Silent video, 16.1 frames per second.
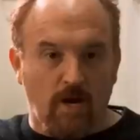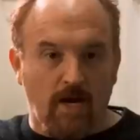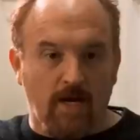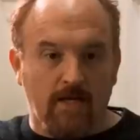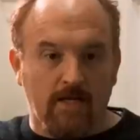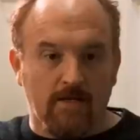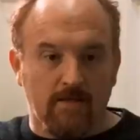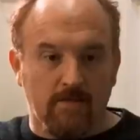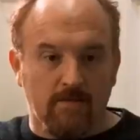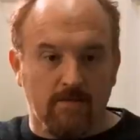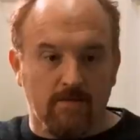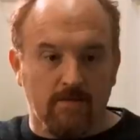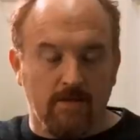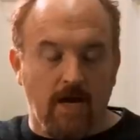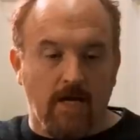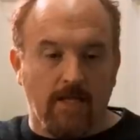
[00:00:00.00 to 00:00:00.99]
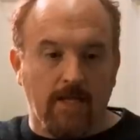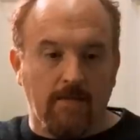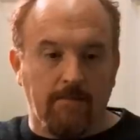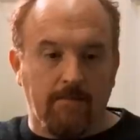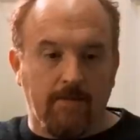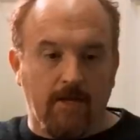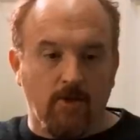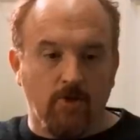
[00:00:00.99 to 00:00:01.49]
Right. Yeah,
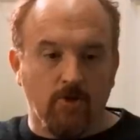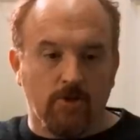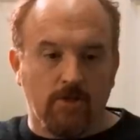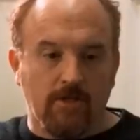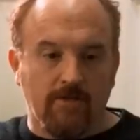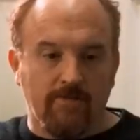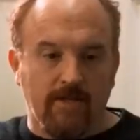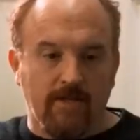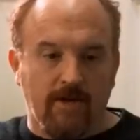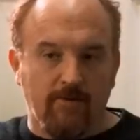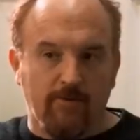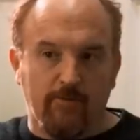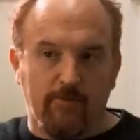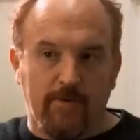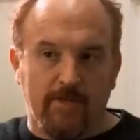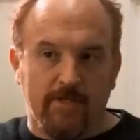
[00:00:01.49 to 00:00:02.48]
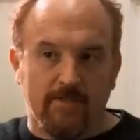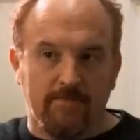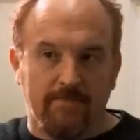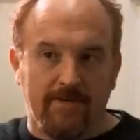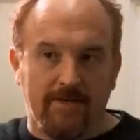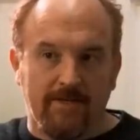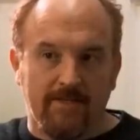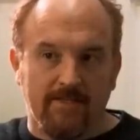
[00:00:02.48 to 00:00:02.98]
they usually give a lot of
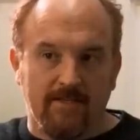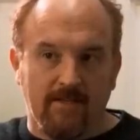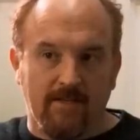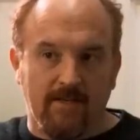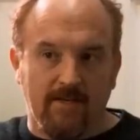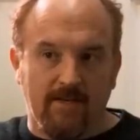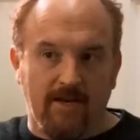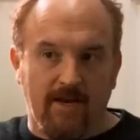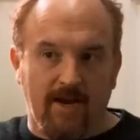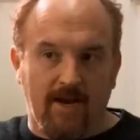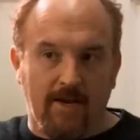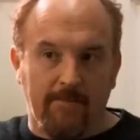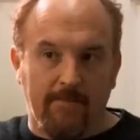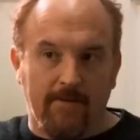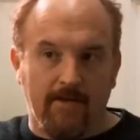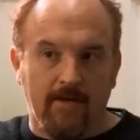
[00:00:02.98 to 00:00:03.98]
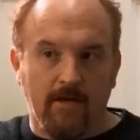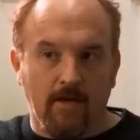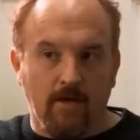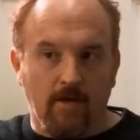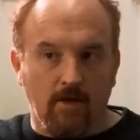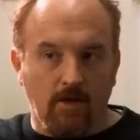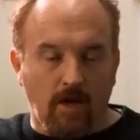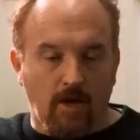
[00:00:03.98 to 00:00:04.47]
responsibility to the lead guy, but
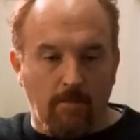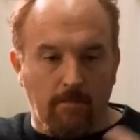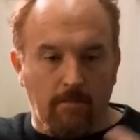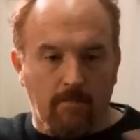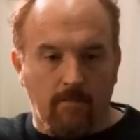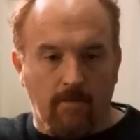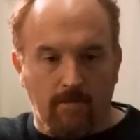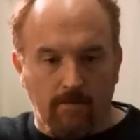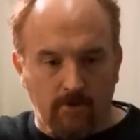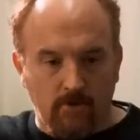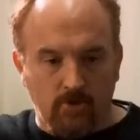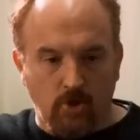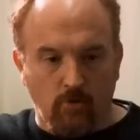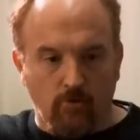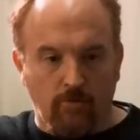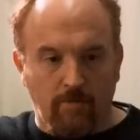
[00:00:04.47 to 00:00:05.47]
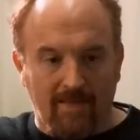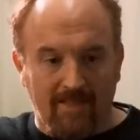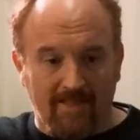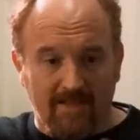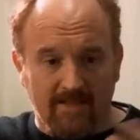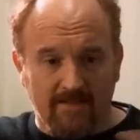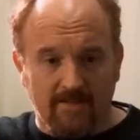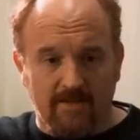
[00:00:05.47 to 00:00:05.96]
the show is
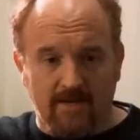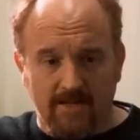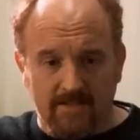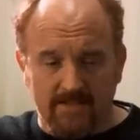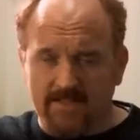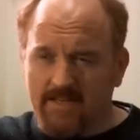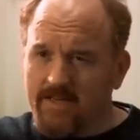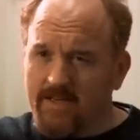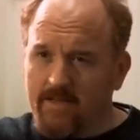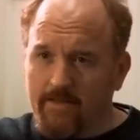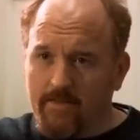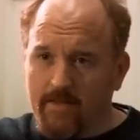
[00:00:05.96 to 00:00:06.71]
about things that I see, I